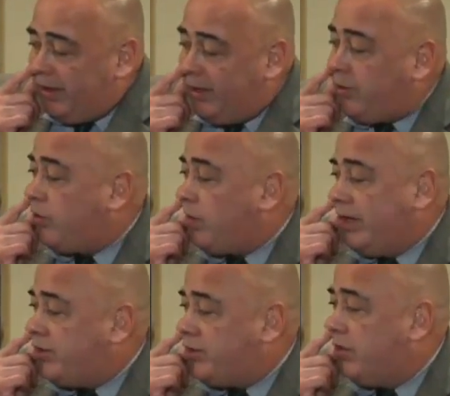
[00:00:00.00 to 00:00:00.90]

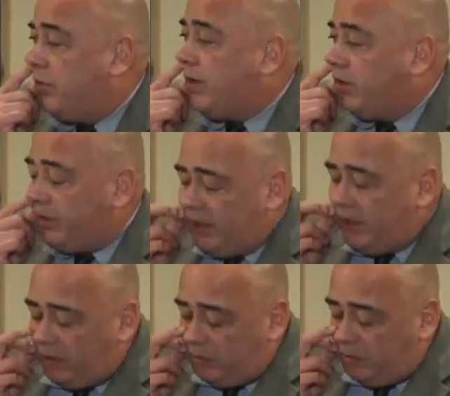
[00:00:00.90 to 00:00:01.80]
Integration, or whatever
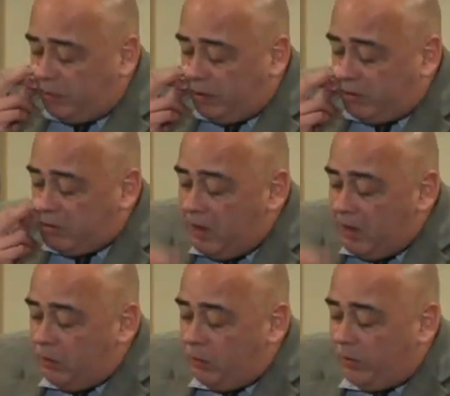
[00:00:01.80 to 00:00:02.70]
her title
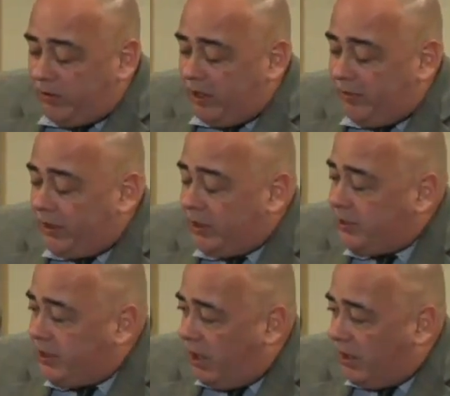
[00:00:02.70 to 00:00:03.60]
was giving a
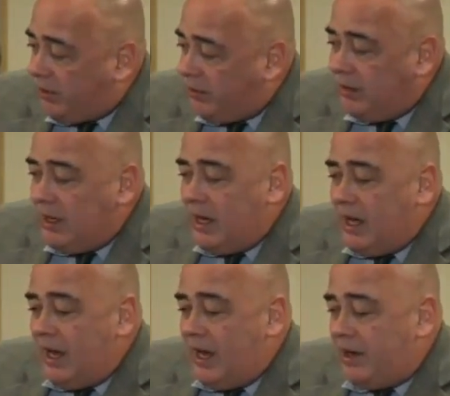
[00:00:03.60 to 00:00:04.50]
talk.
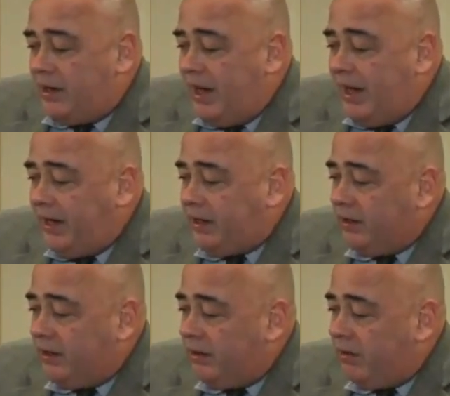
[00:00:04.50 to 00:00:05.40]
And
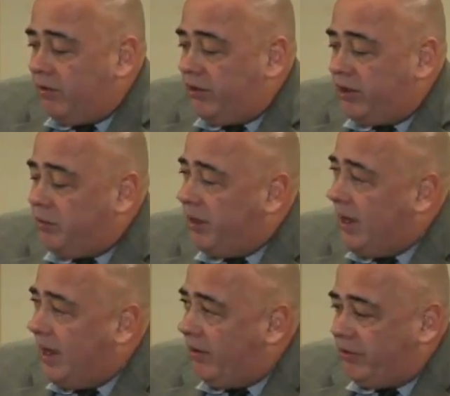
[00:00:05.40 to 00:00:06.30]
Hege stood up and
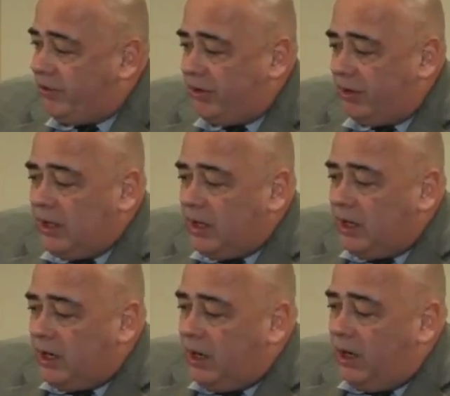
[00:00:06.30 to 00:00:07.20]
asked her,
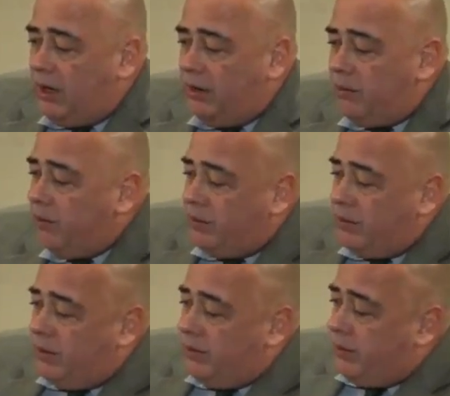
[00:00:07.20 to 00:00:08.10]

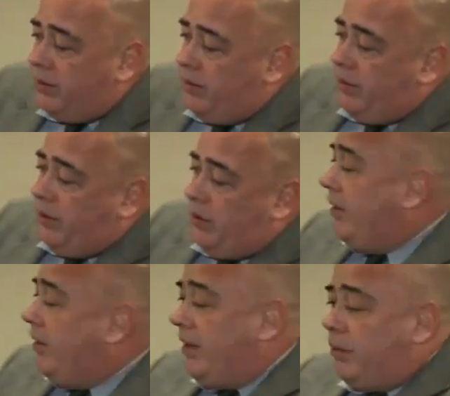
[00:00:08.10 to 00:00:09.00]
you know,
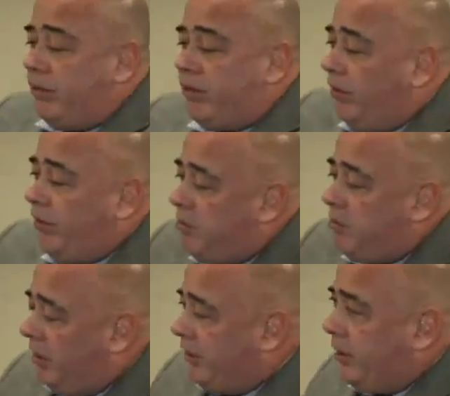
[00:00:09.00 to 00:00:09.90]
it was all this
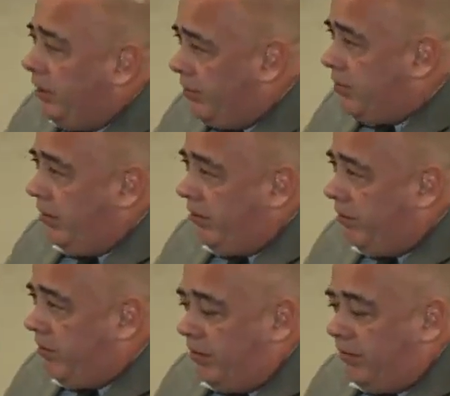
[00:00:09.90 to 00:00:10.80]

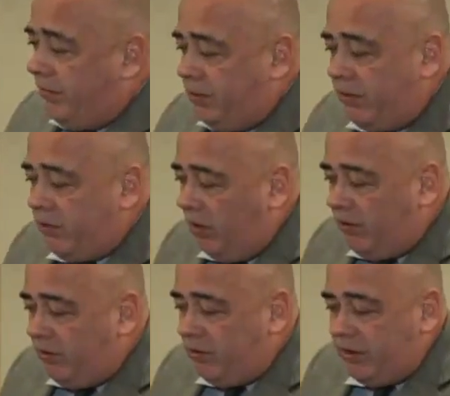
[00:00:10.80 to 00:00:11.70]
multiculturalism stuff. It was all
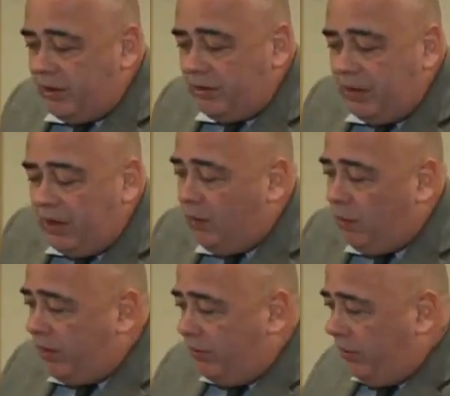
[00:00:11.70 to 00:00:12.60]
this, you know,
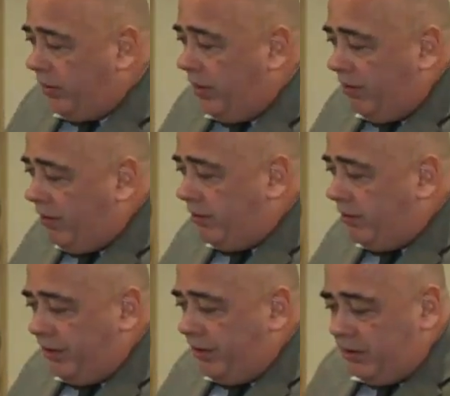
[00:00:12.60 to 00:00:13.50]
how wonderful it is
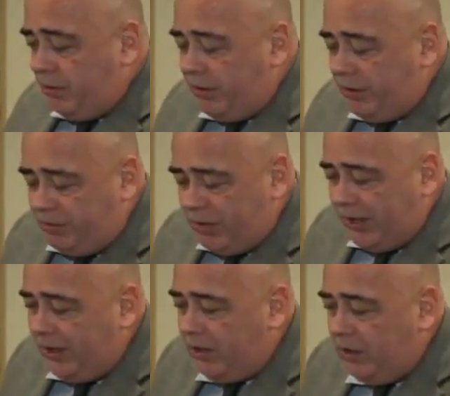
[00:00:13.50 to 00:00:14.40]
that, you know, we're
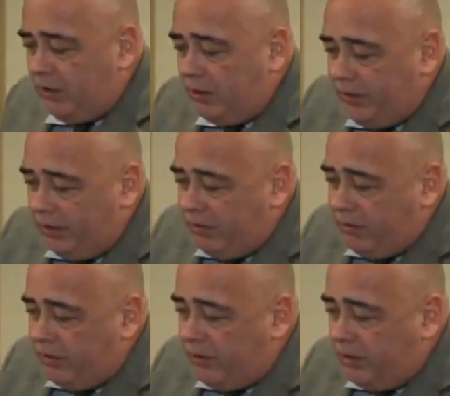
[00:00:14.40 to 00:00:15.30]
bringing all this